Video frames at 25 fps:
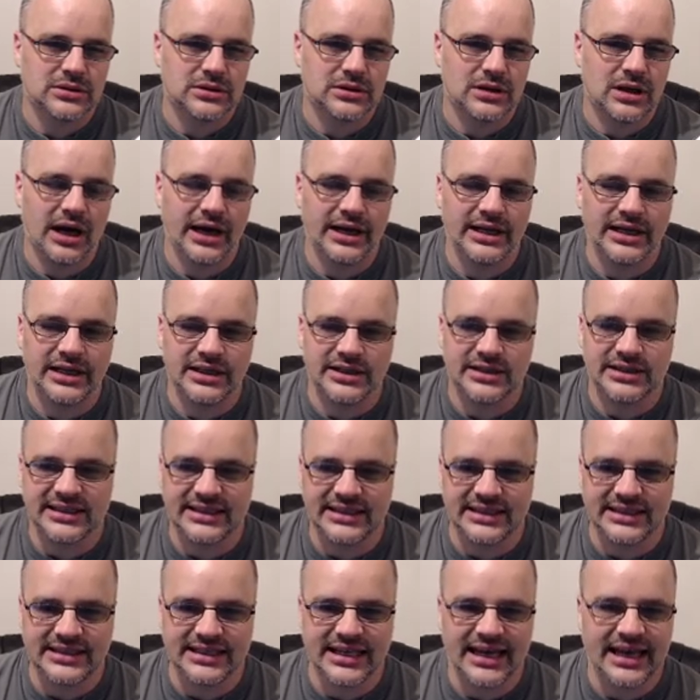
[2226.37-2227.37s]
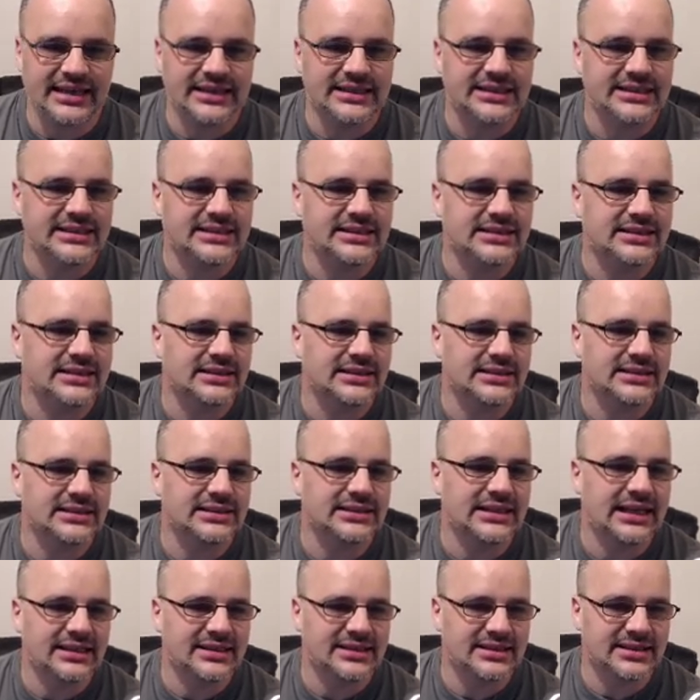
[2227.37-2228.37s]
I need to get
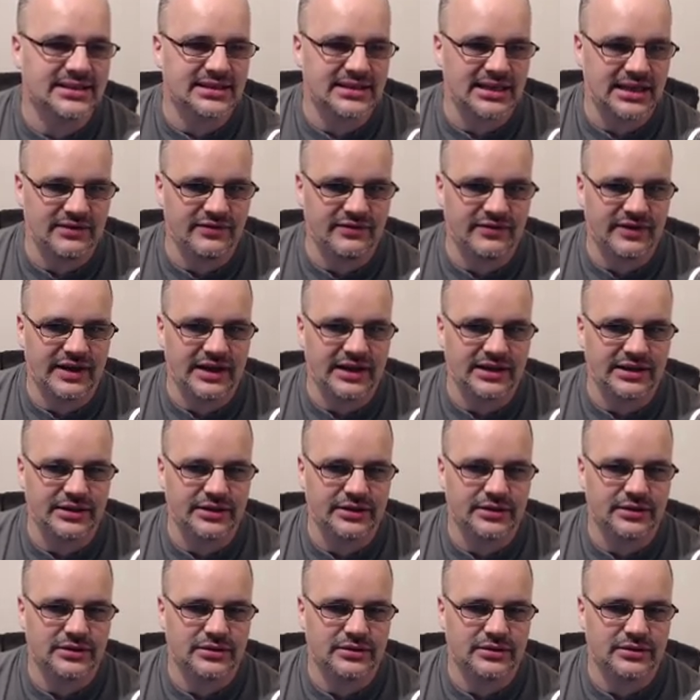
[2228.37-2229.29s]
that save value.